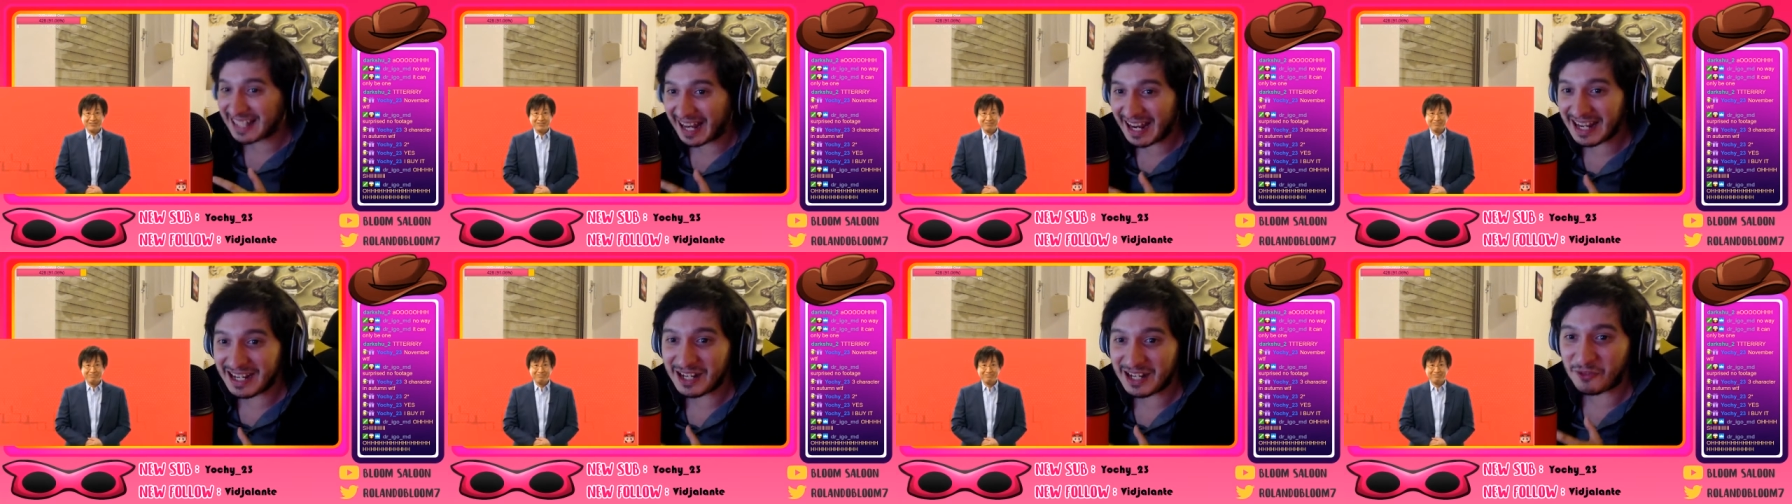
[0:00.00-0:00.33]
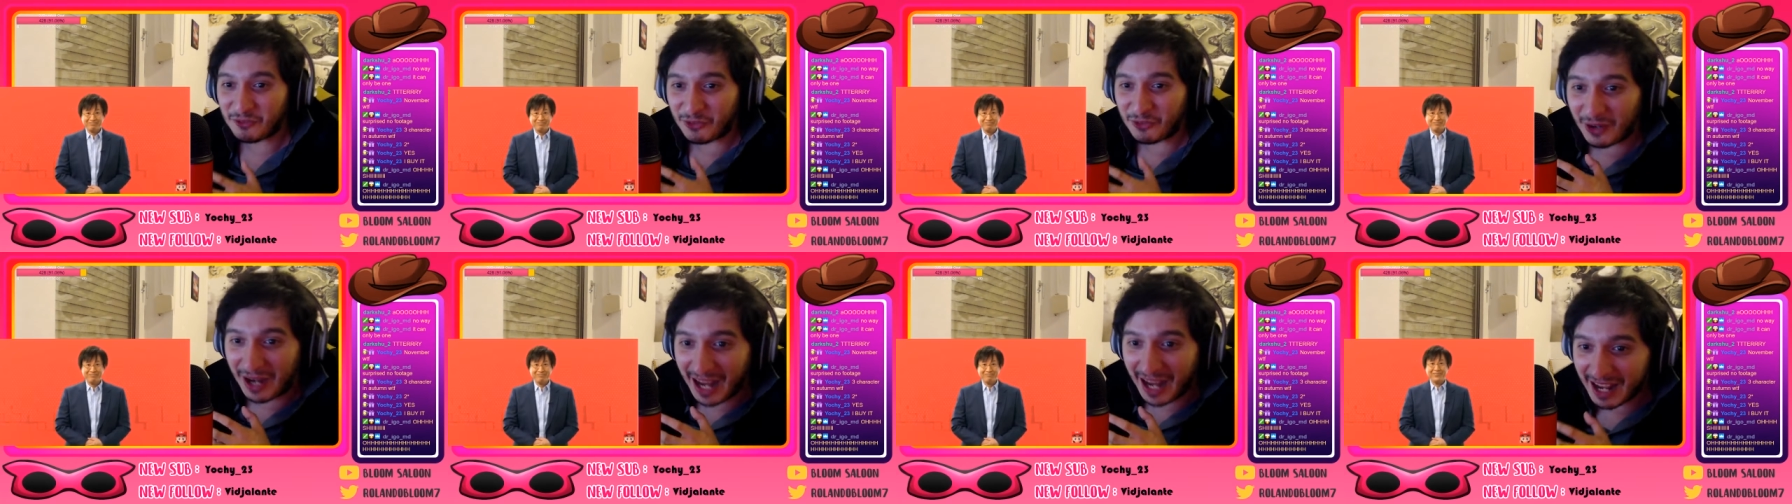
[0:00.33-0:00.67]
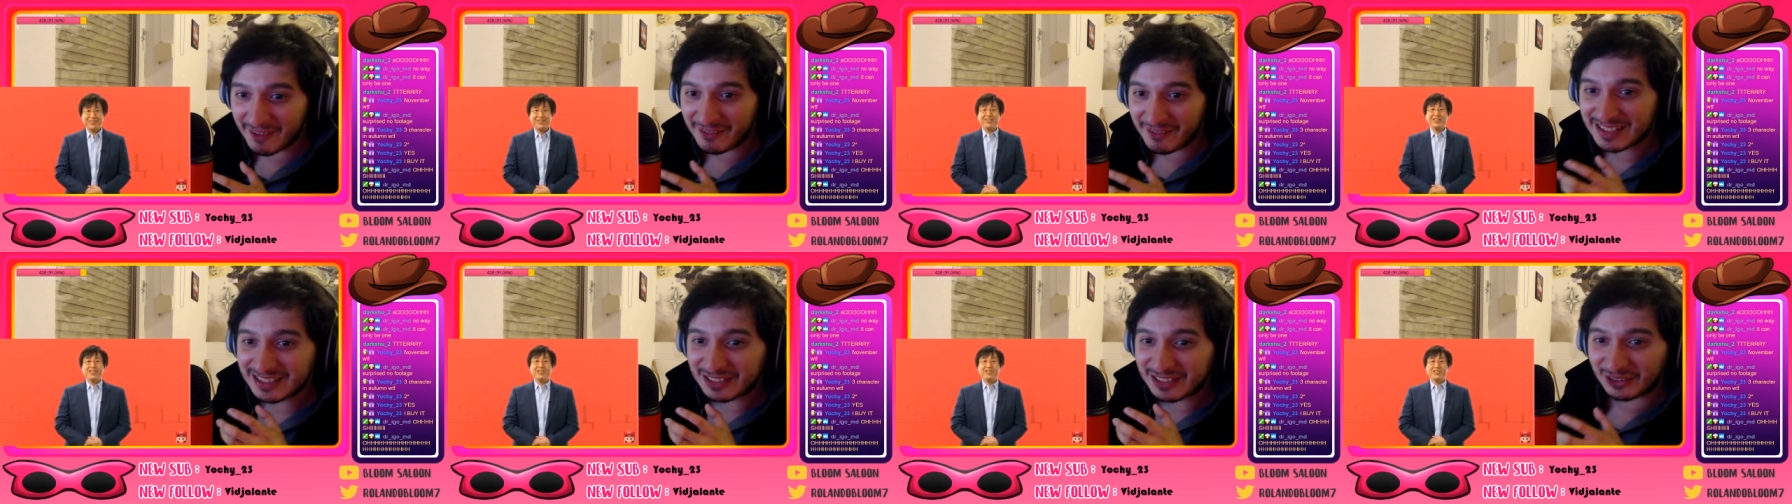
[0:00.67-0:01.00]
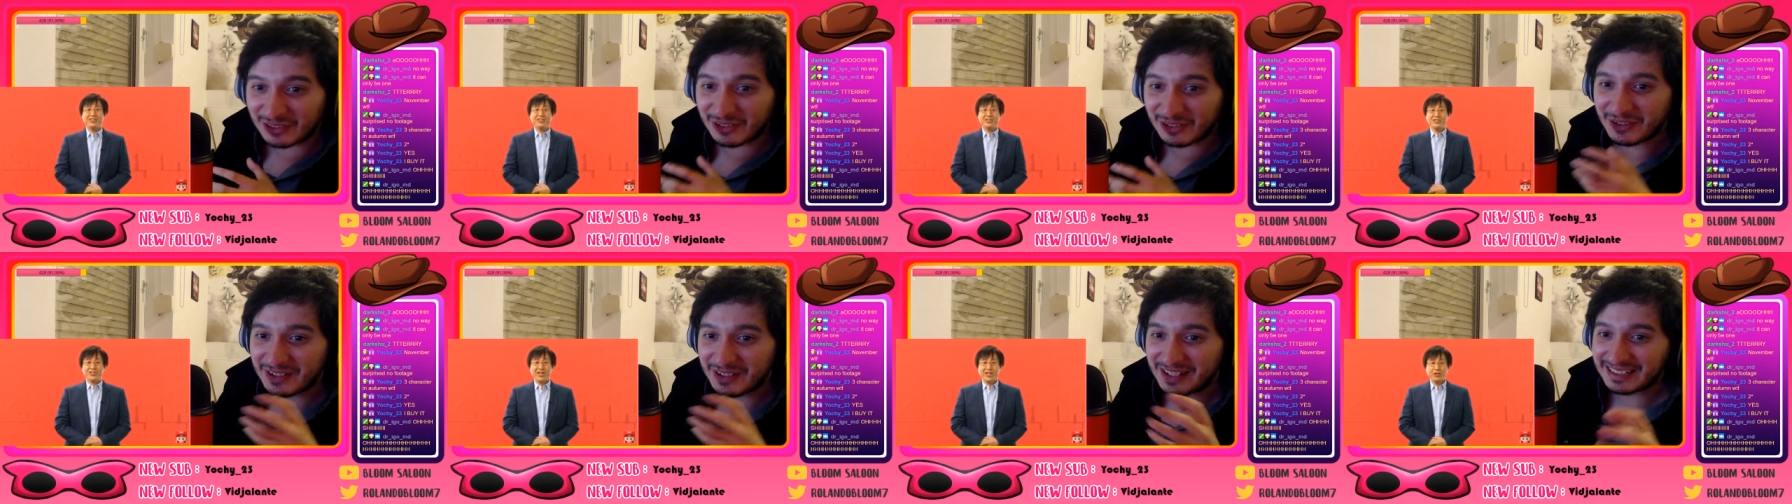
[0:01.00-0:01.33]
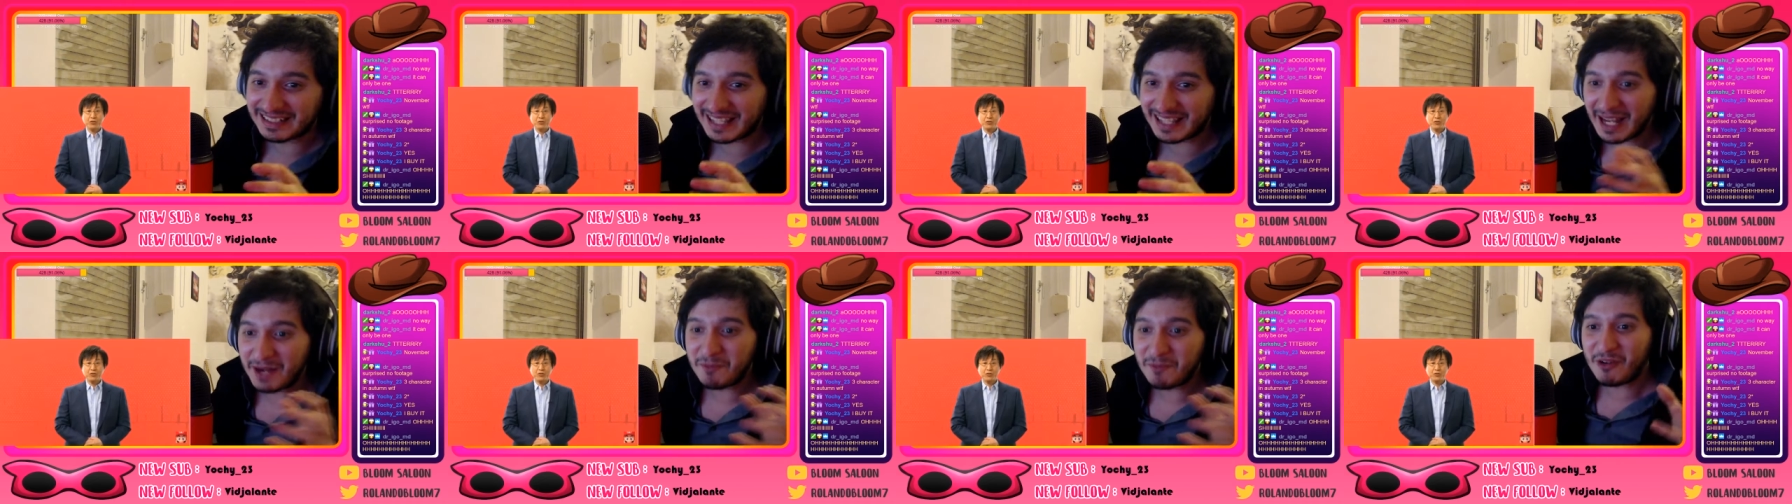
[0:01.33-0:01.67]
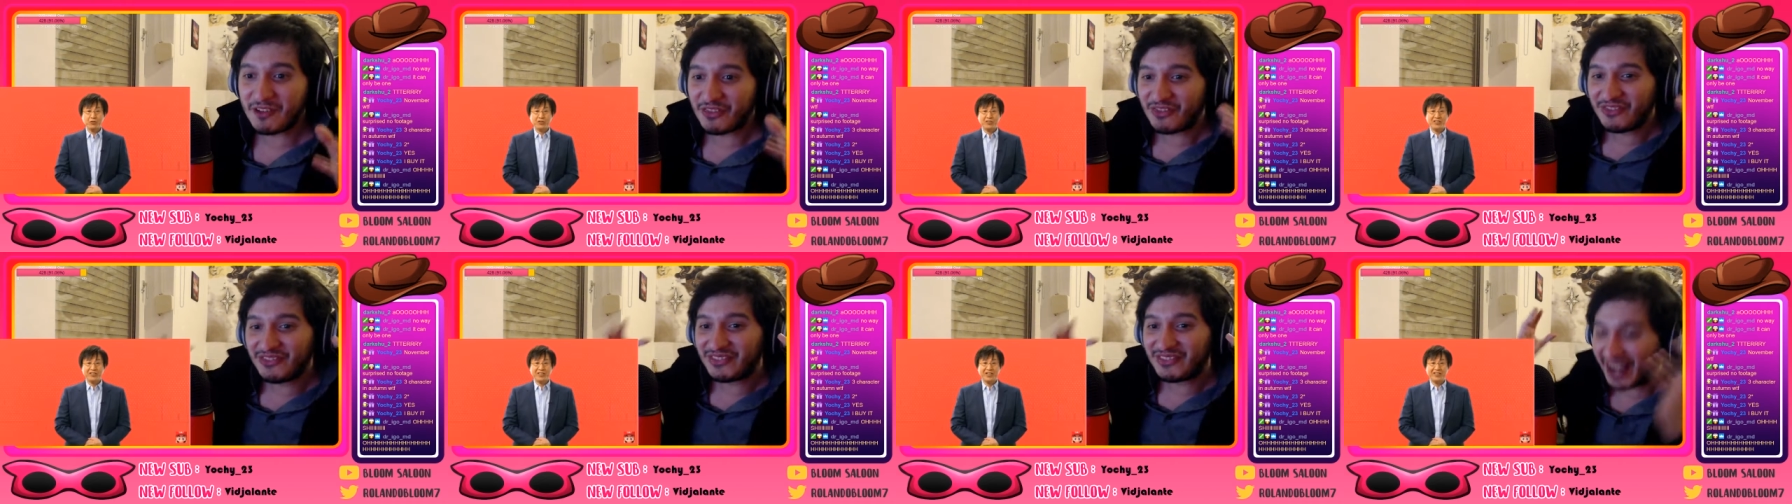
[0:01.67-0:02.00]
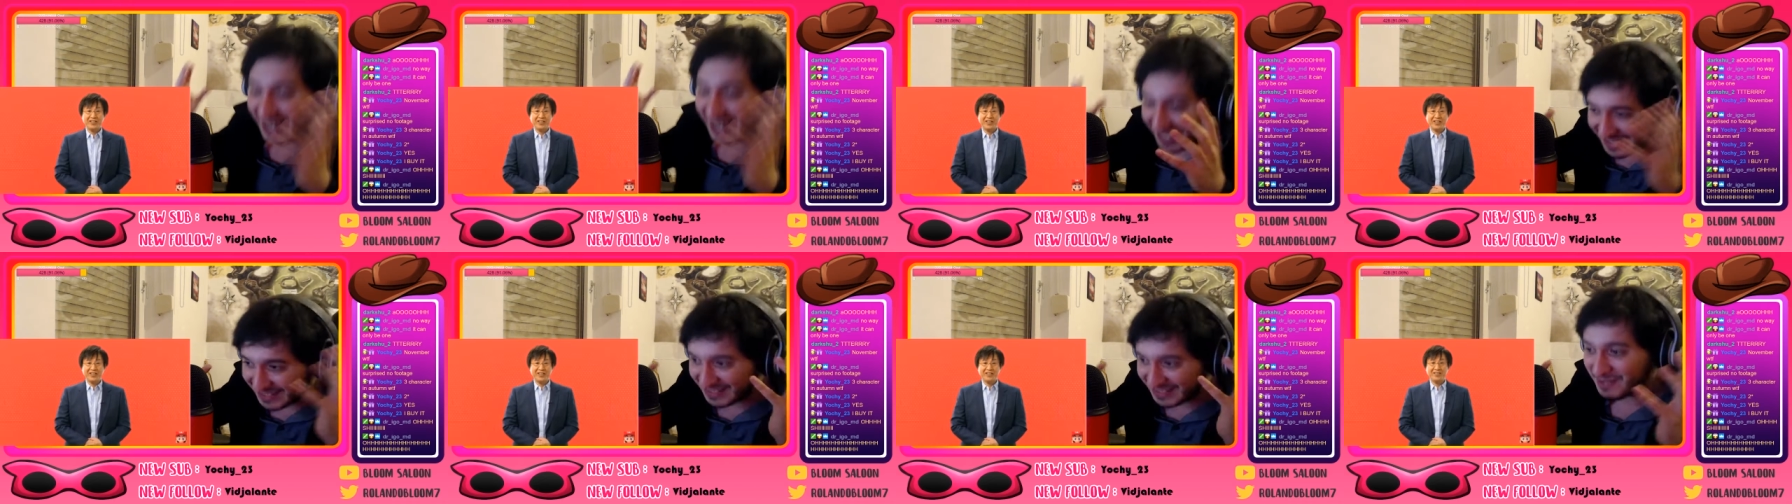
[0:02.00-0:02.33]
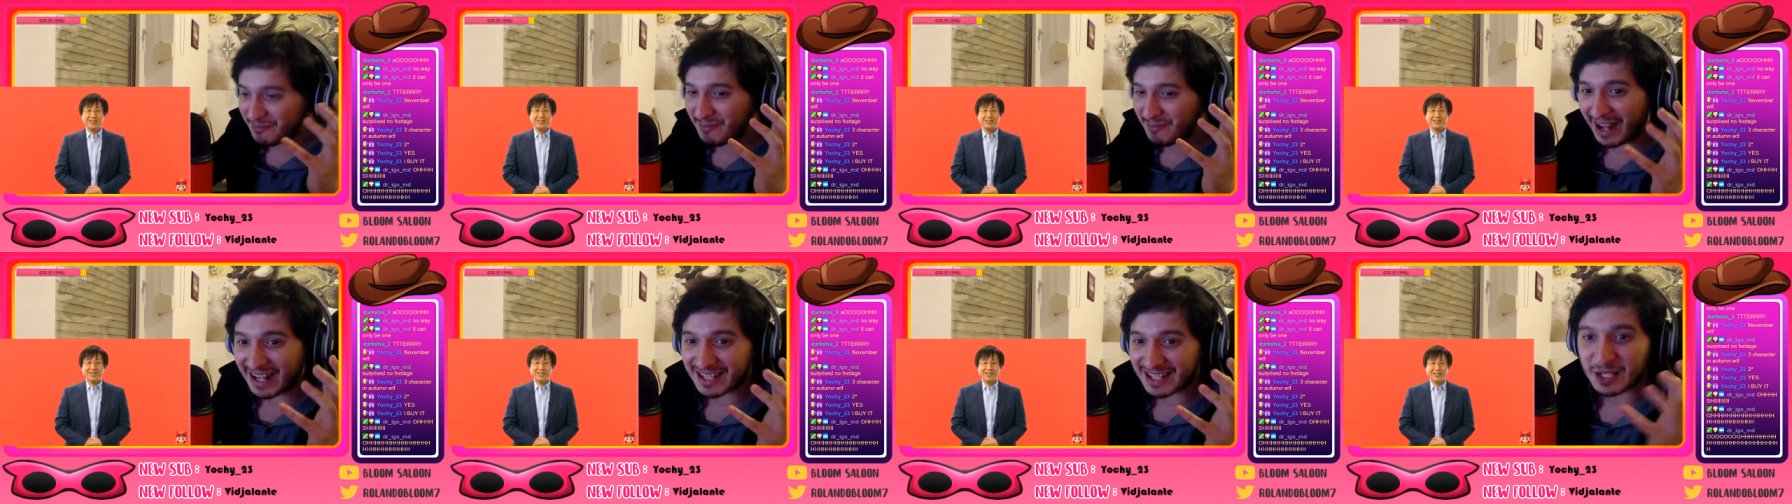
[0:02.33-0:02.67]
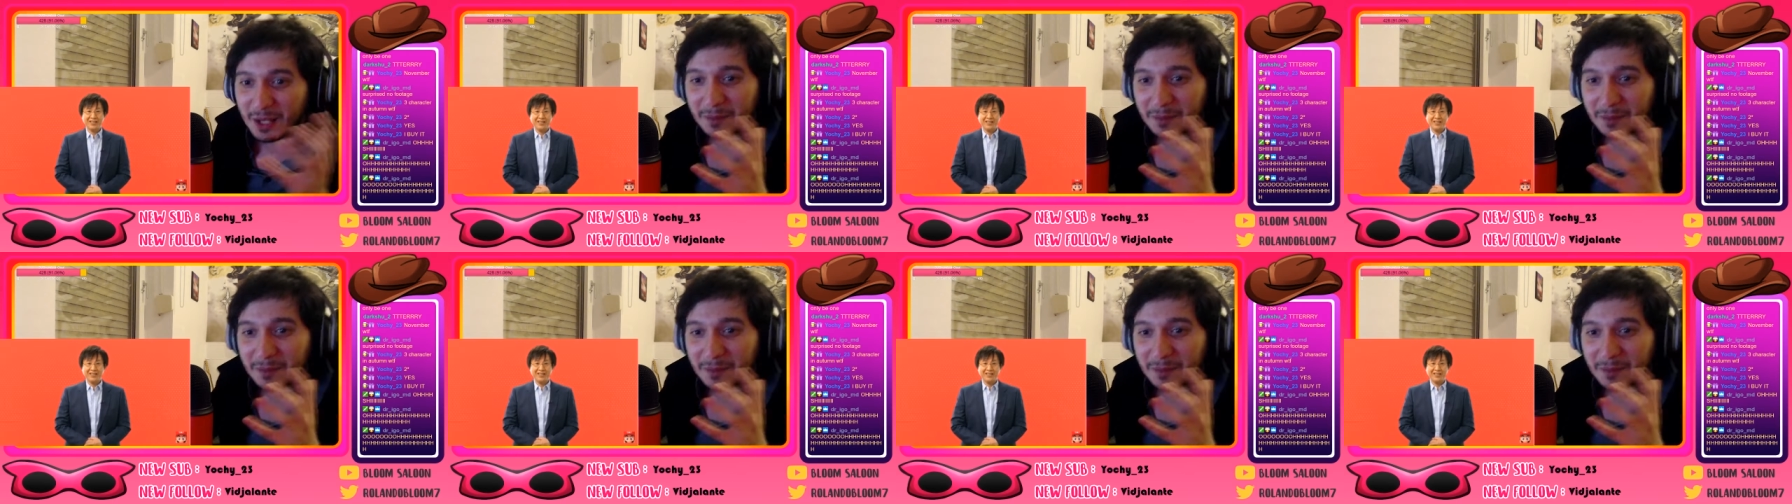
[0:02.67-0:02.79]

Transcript: excited for having to learn a game with 90